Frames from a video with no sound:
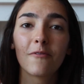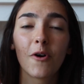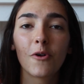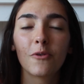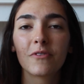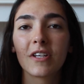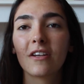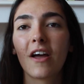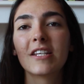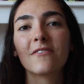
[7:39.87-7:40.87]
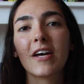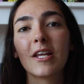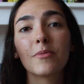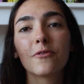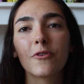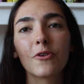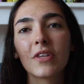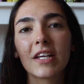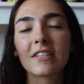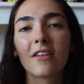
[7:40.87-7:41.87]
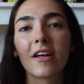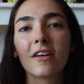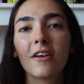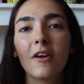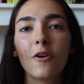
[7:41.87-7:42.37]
evolves and like develops through this like